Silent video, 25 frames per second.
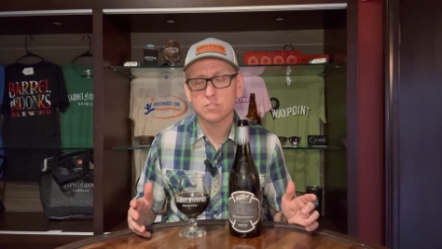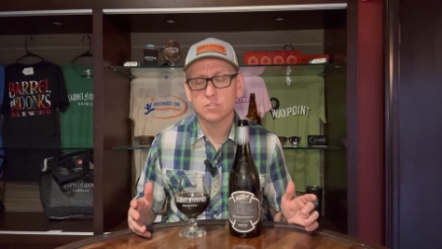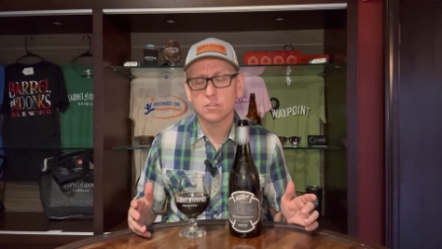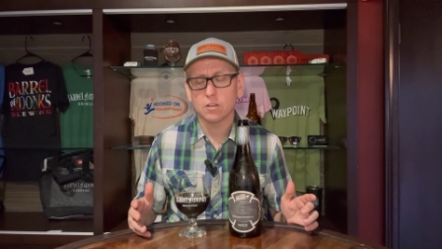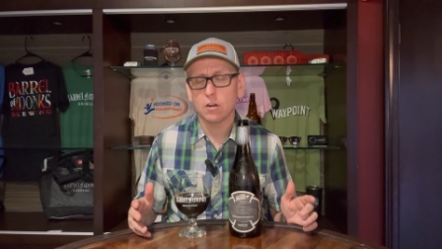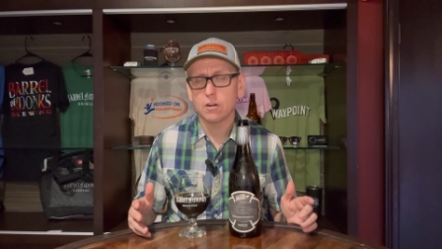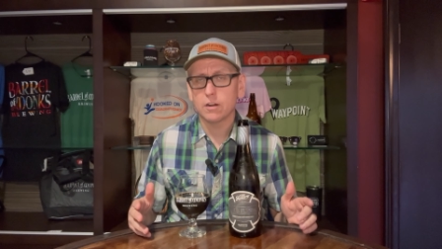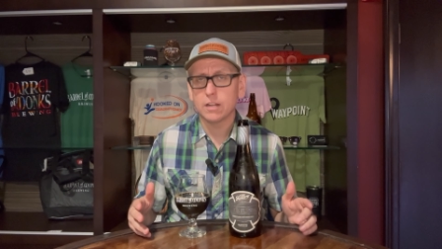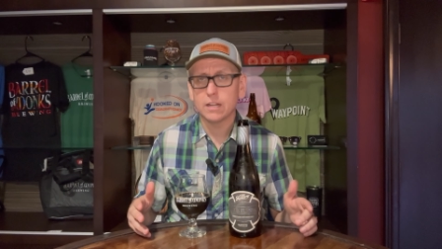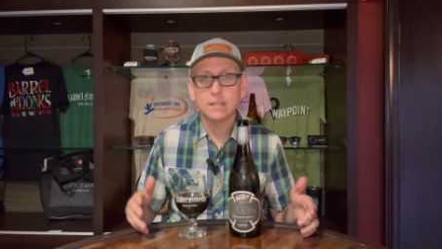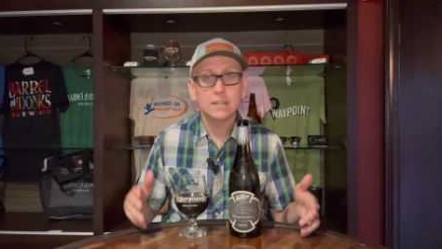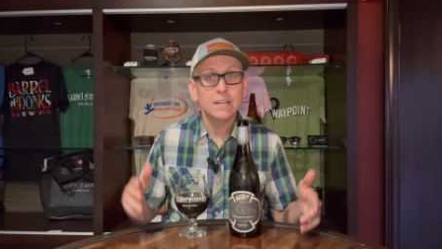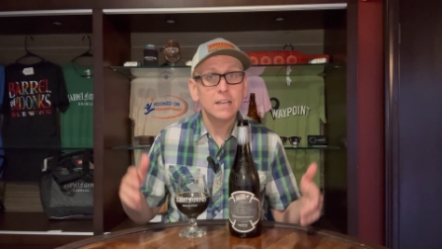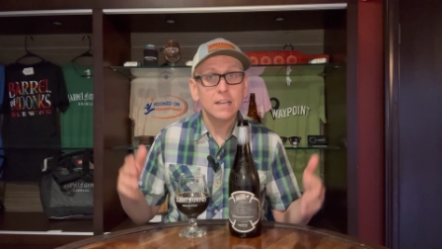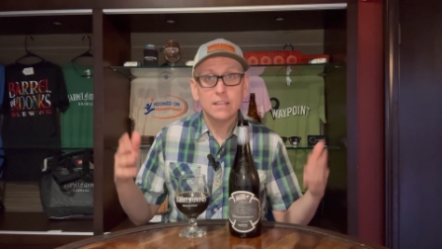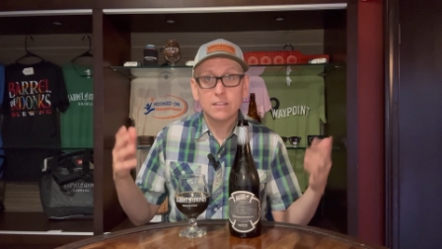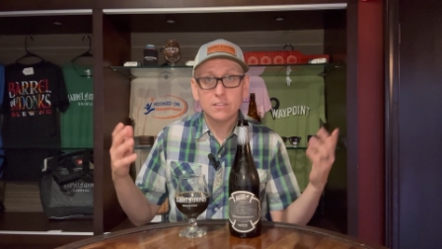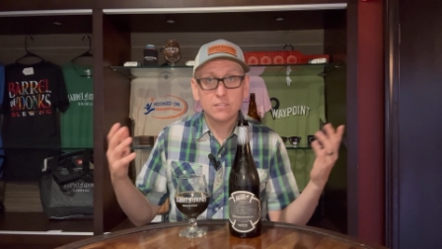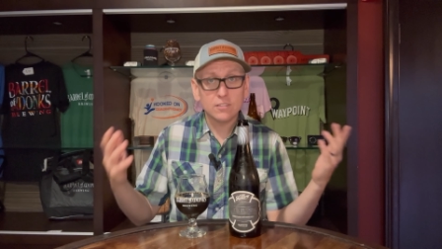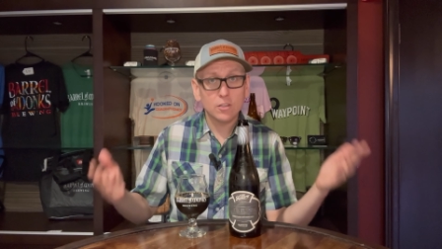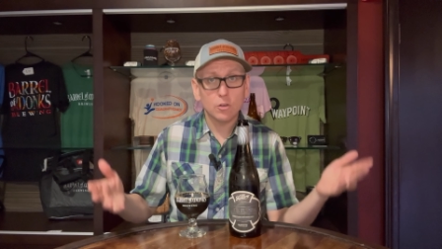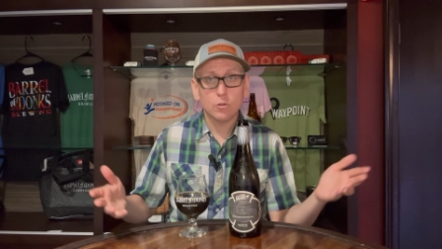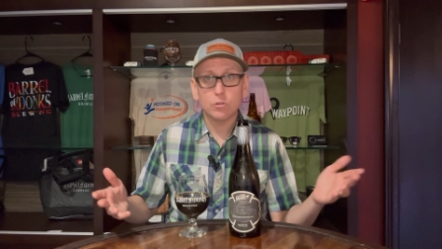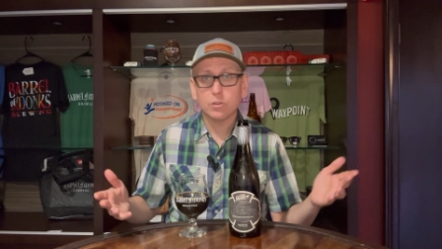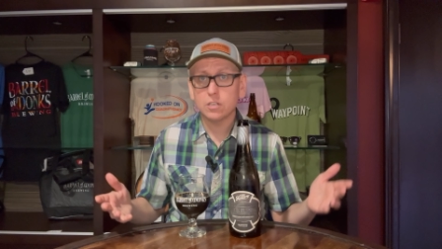started.
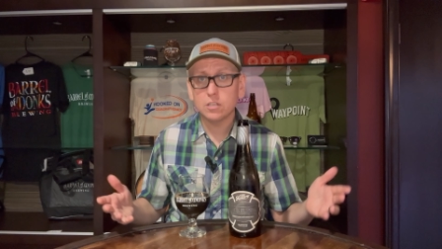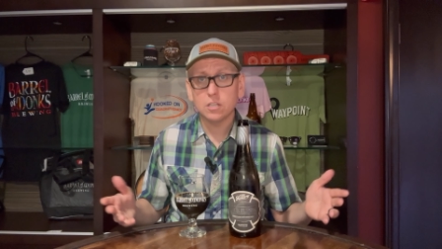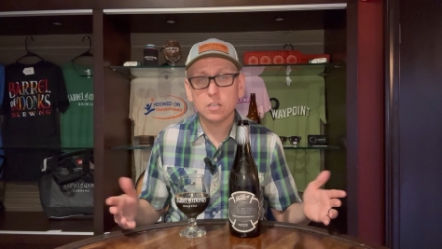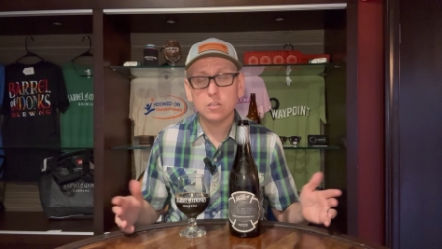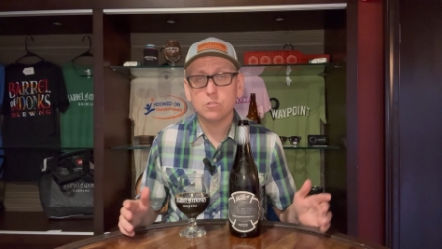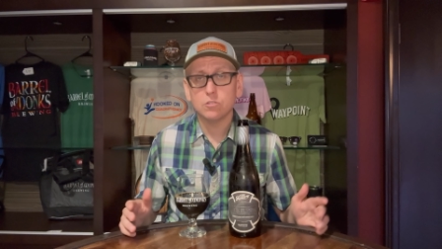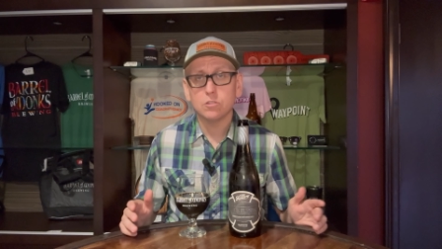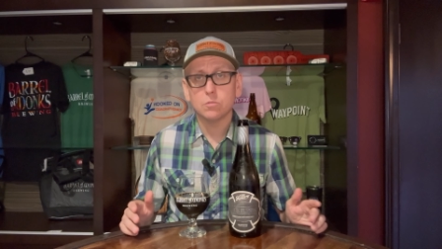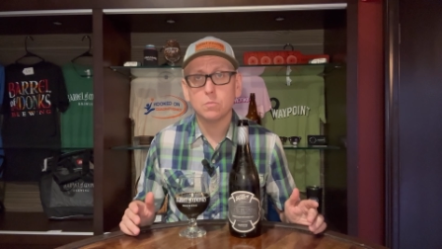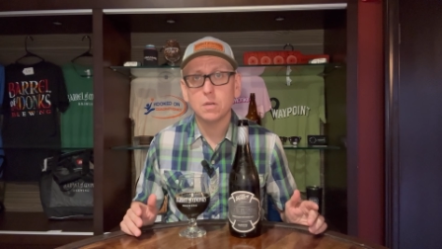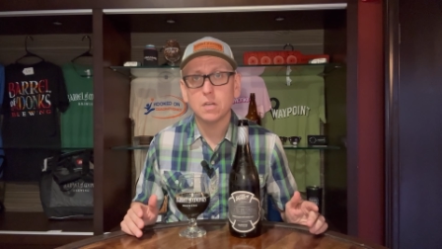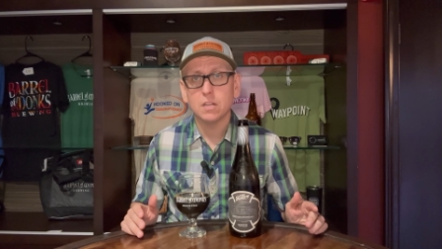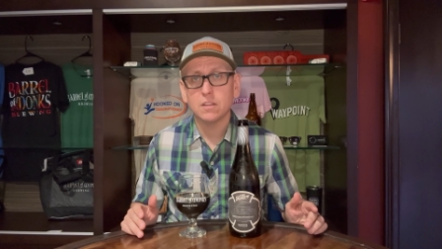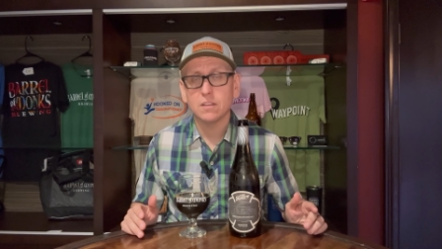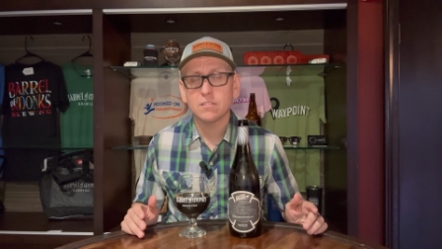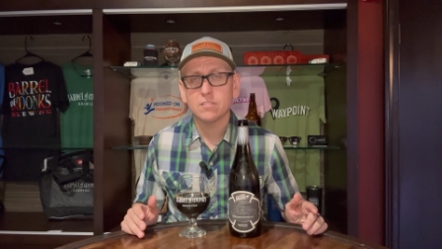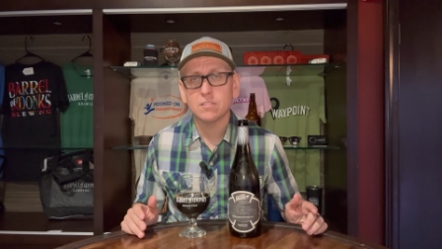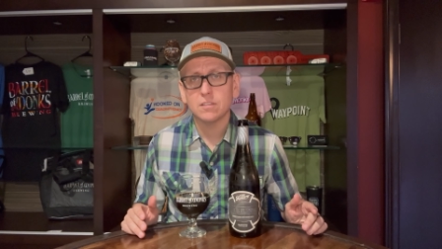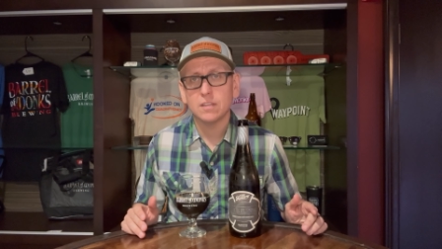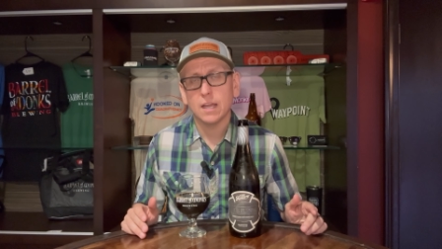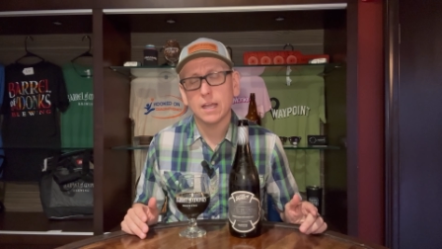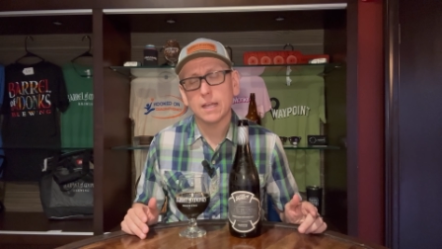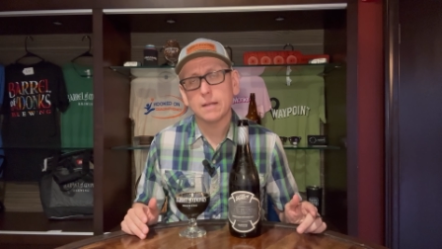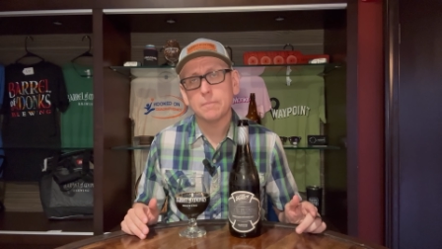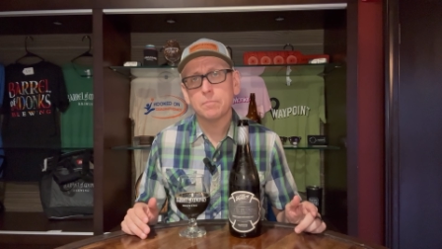Still continues to be to
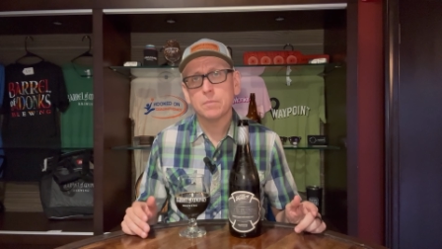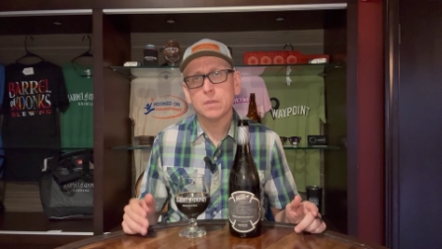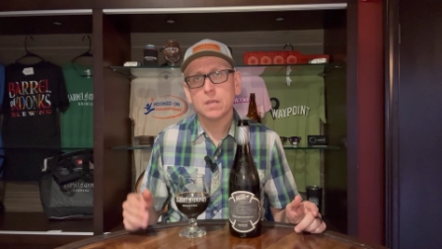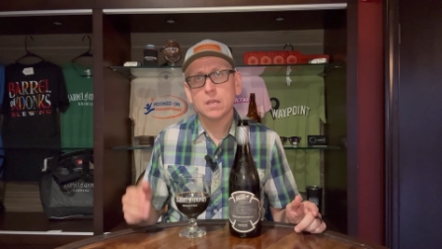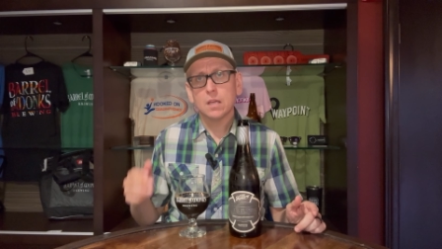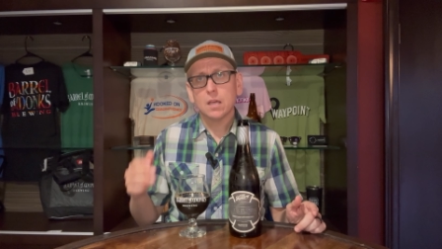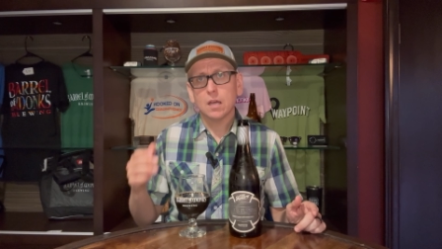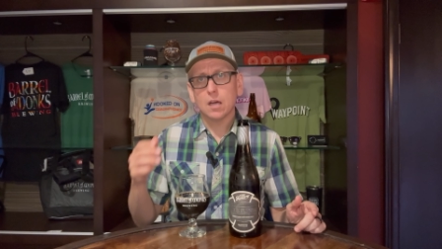this day,